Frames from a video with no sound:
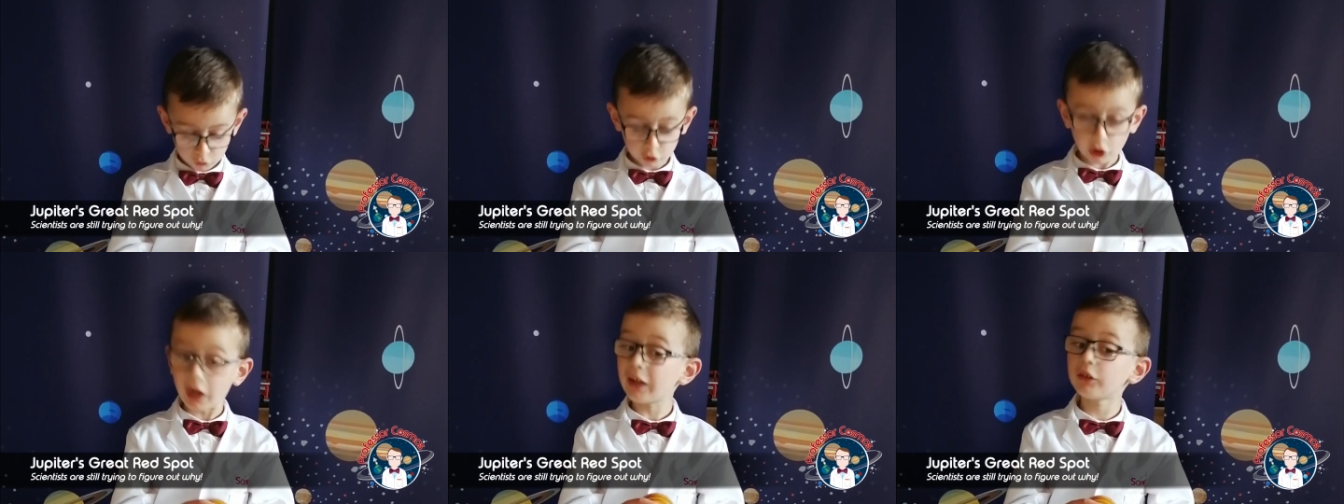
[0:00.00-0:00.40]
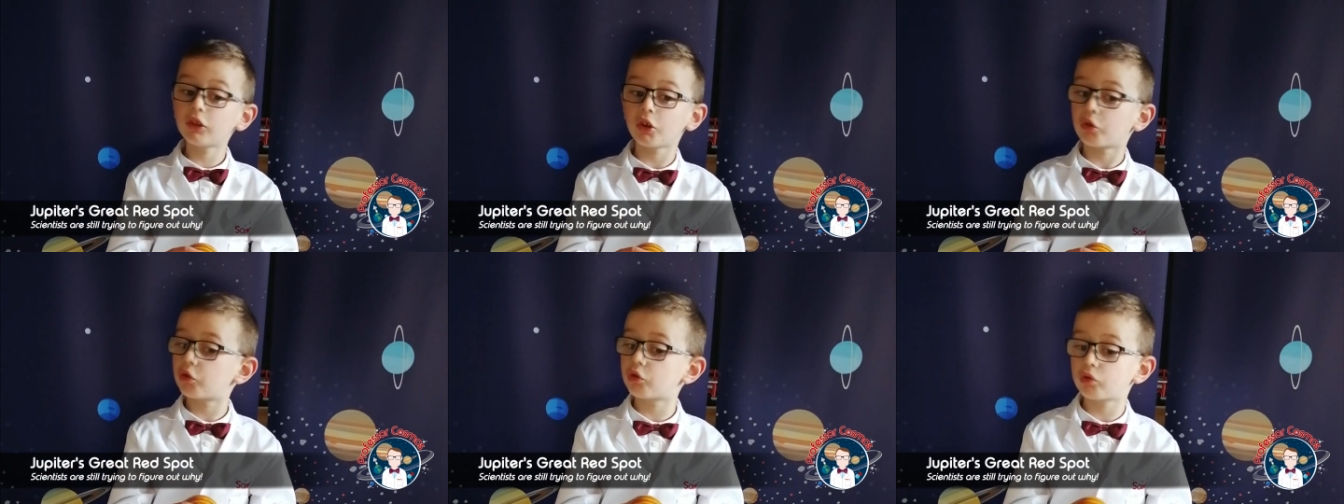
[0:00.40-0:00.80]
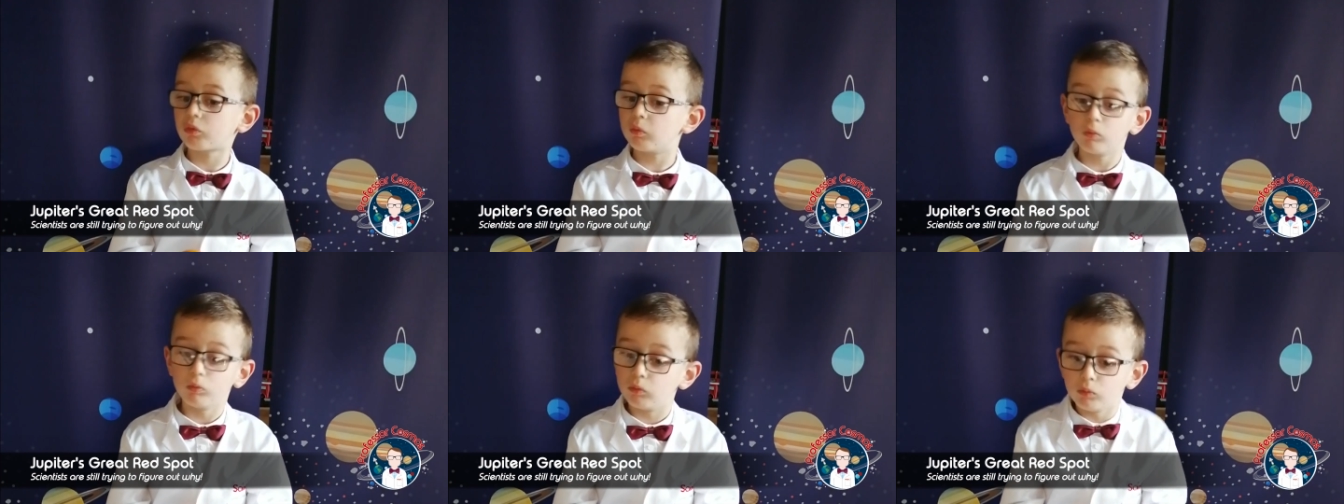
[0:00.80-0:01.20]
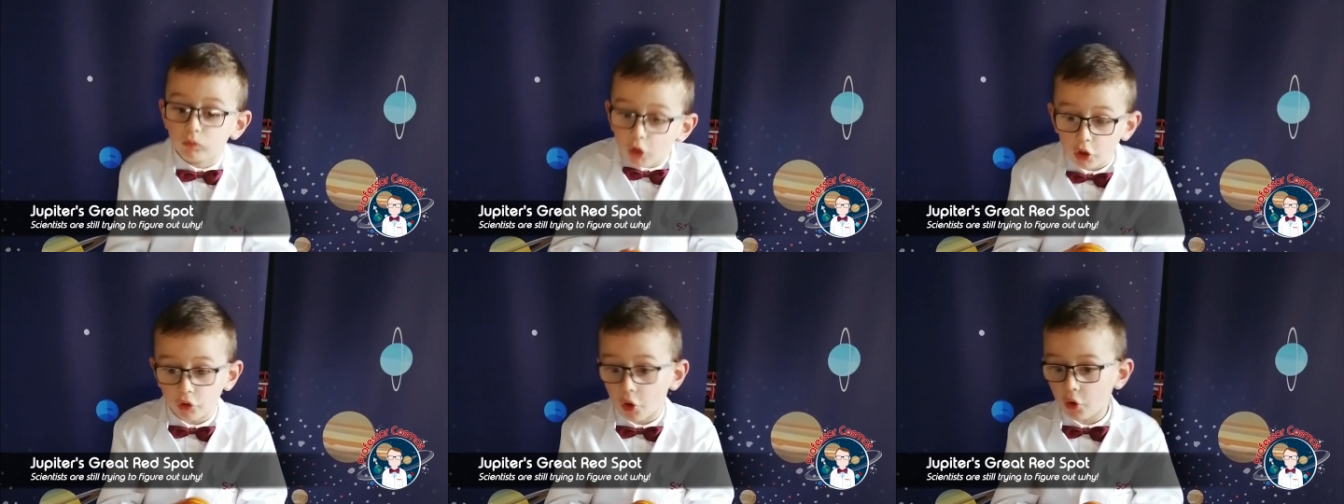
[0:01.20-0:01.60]
Scientists
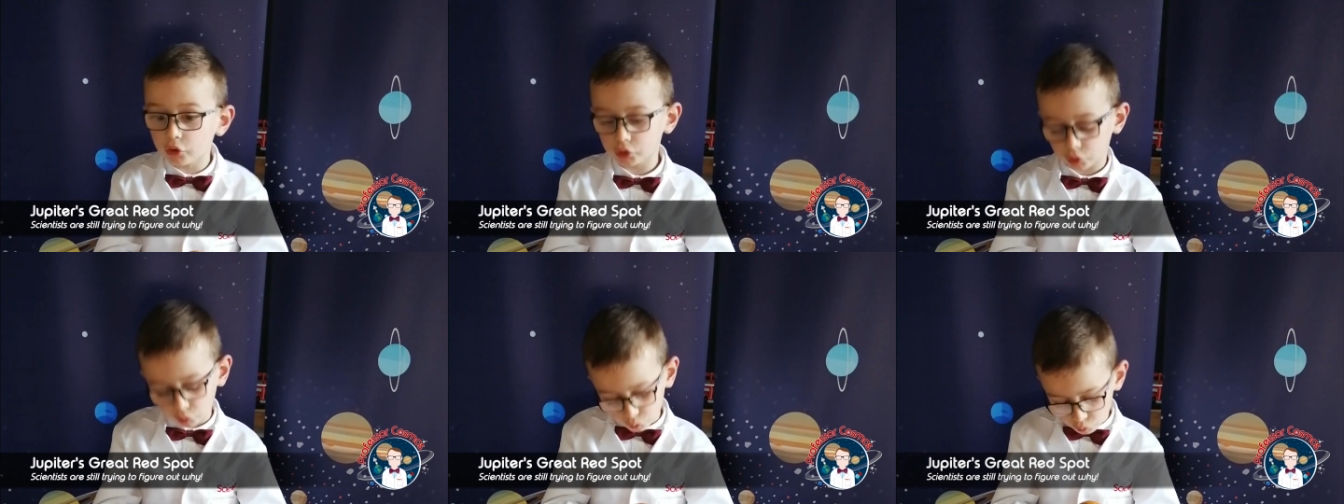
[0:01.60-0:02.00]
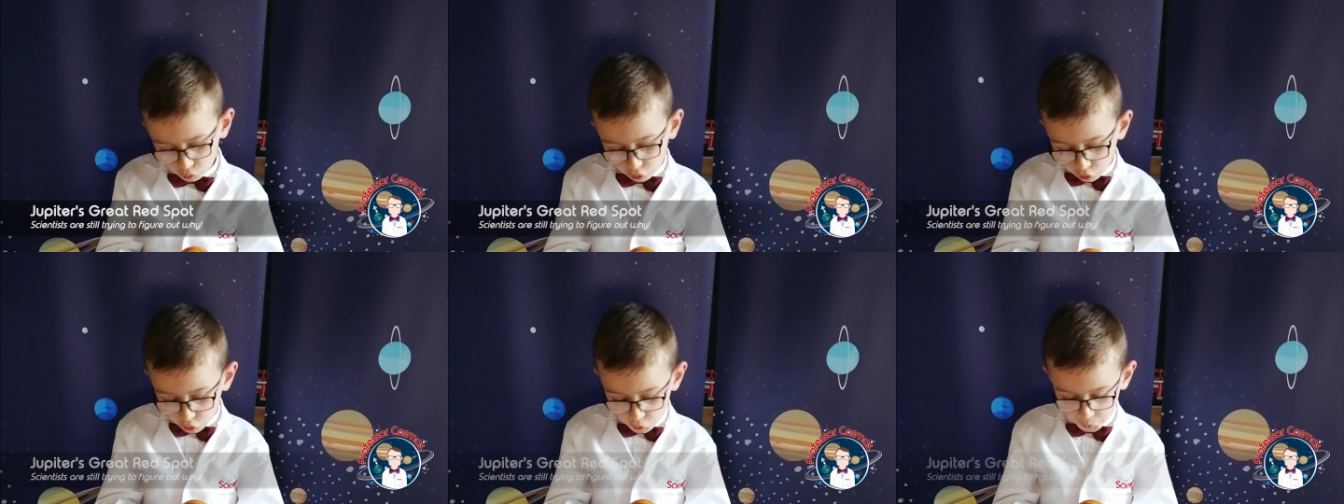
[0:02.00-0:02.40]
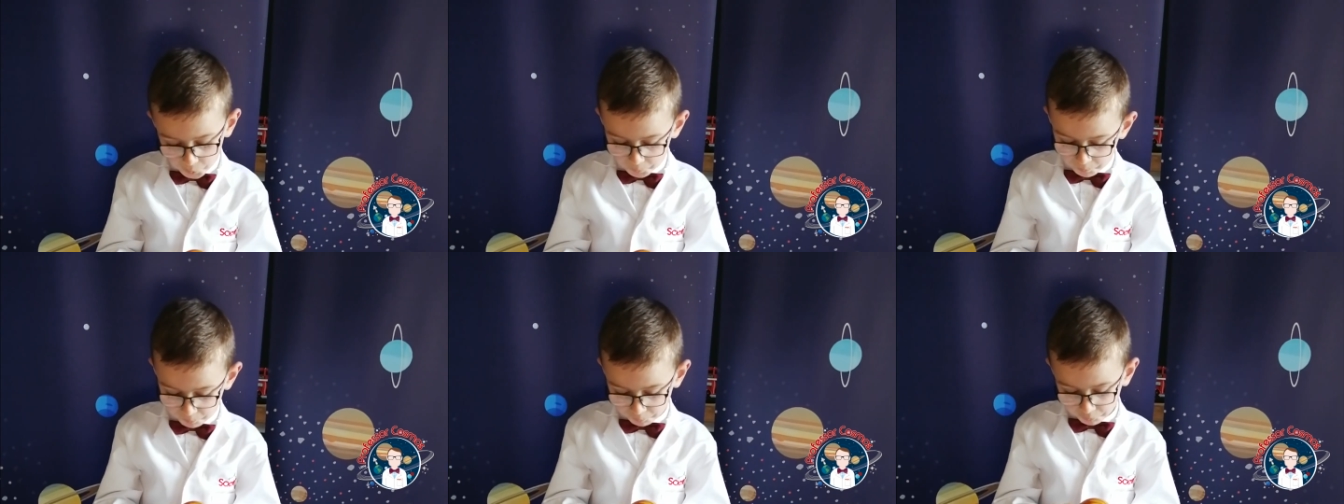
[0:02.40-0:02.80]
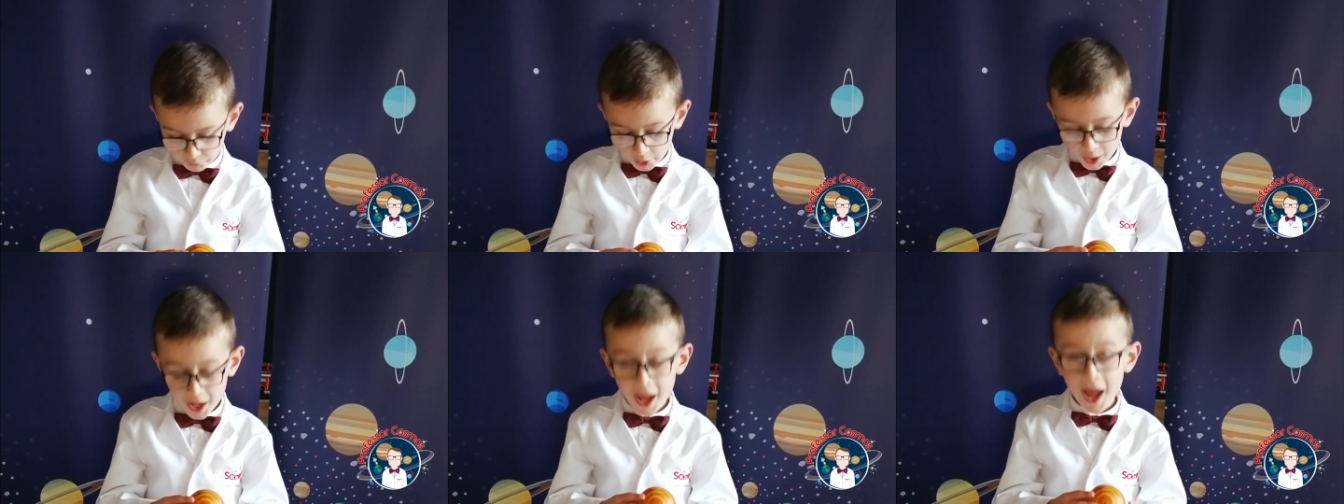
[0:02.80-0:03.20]
are not sure too.
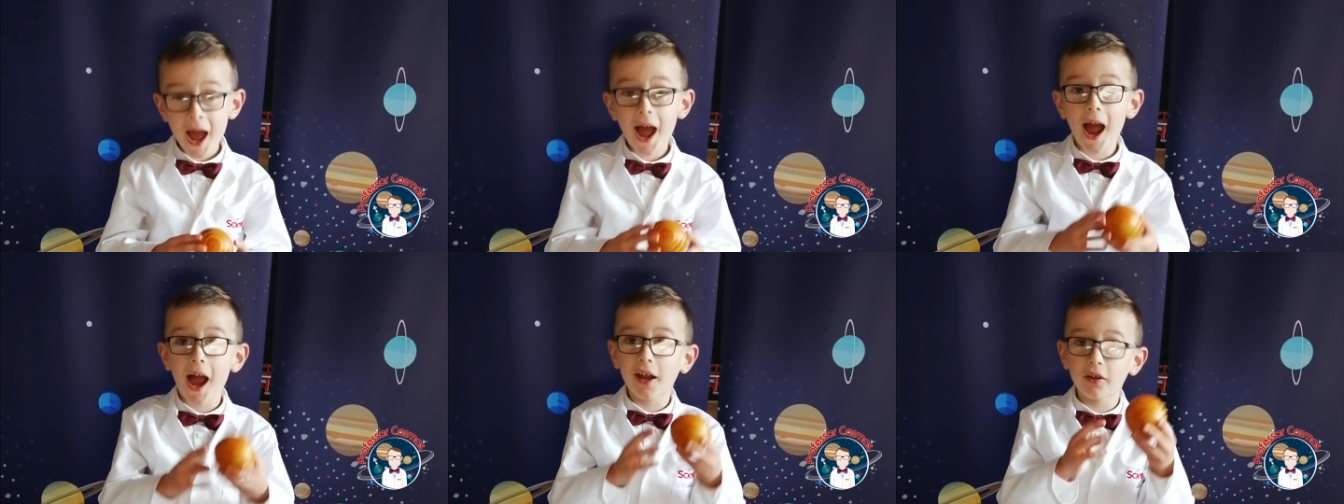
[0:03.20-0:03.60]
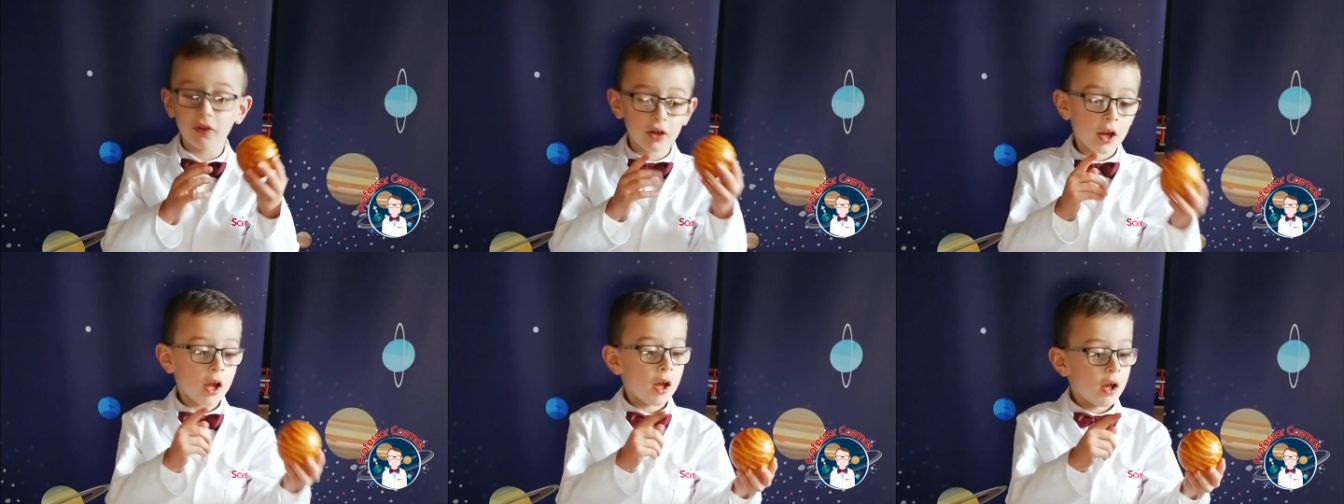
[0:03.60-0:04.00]
And